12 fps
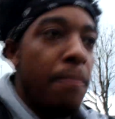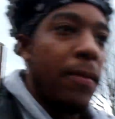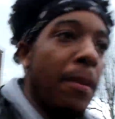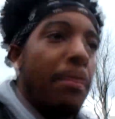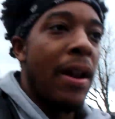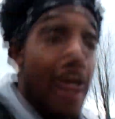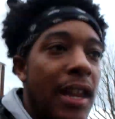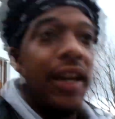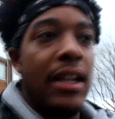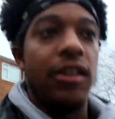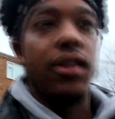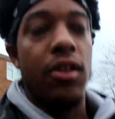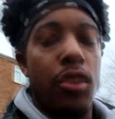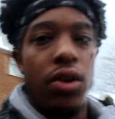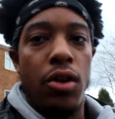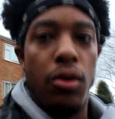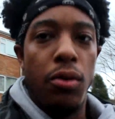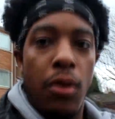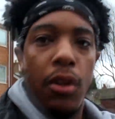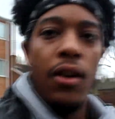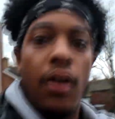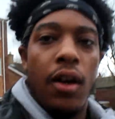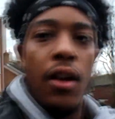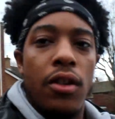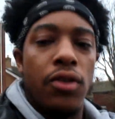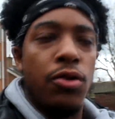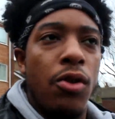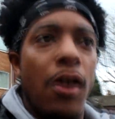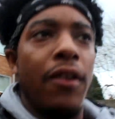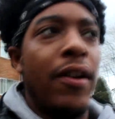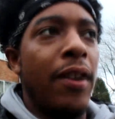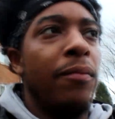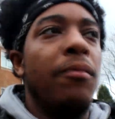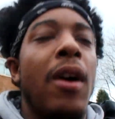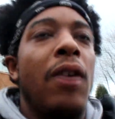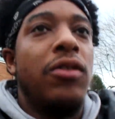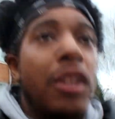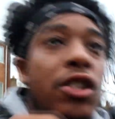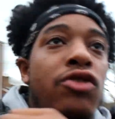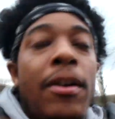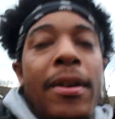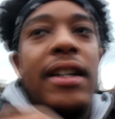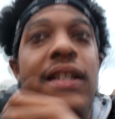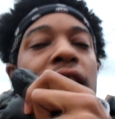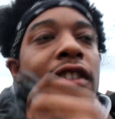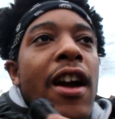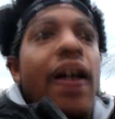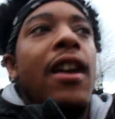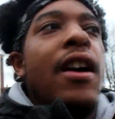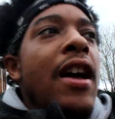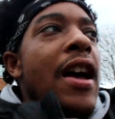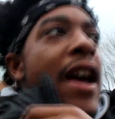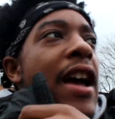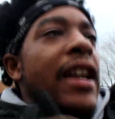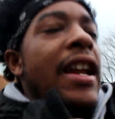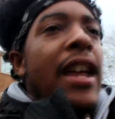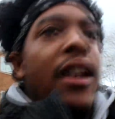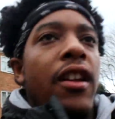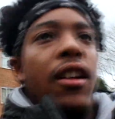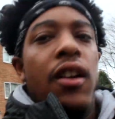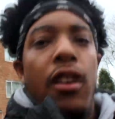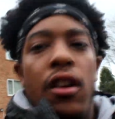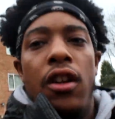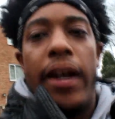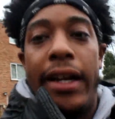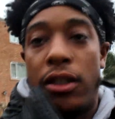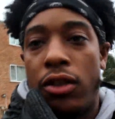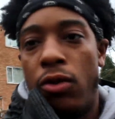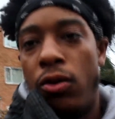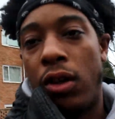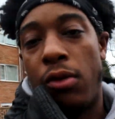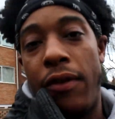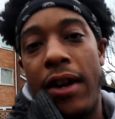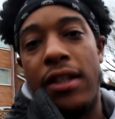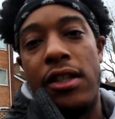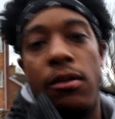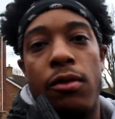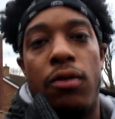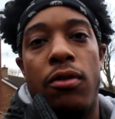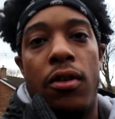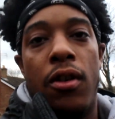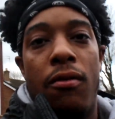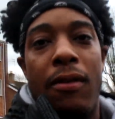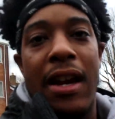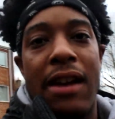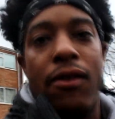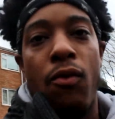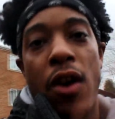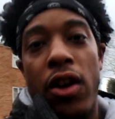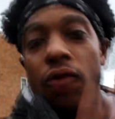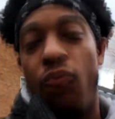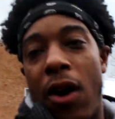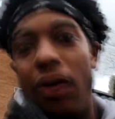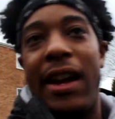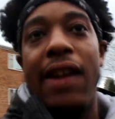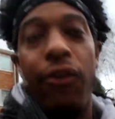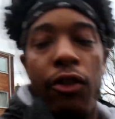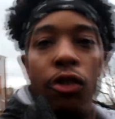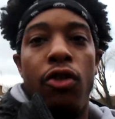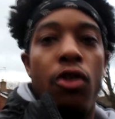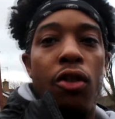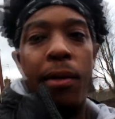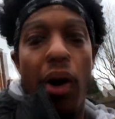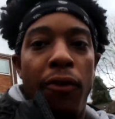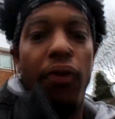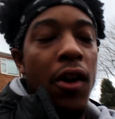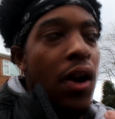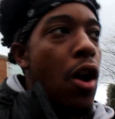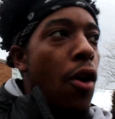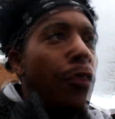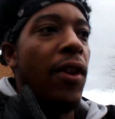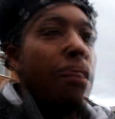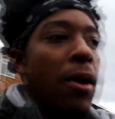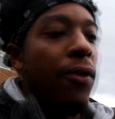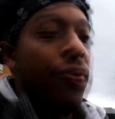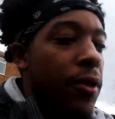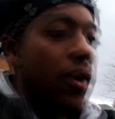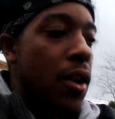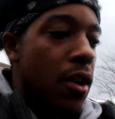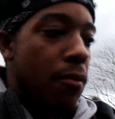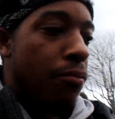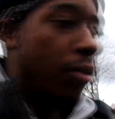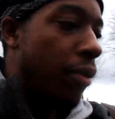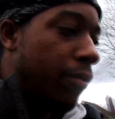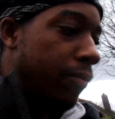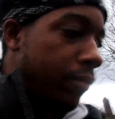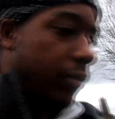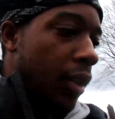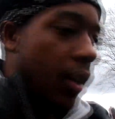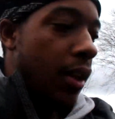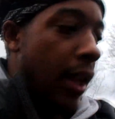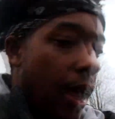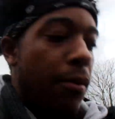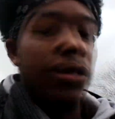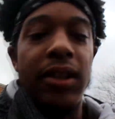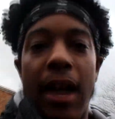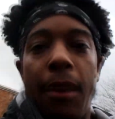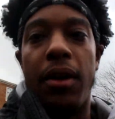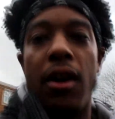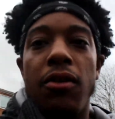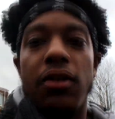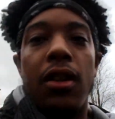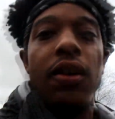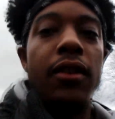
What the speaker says: the plan is to sort of to strip the interior and then install the quick release steering wheel. Either one, well, either or both. Hopefully both. But yeah, we'll see how it goes.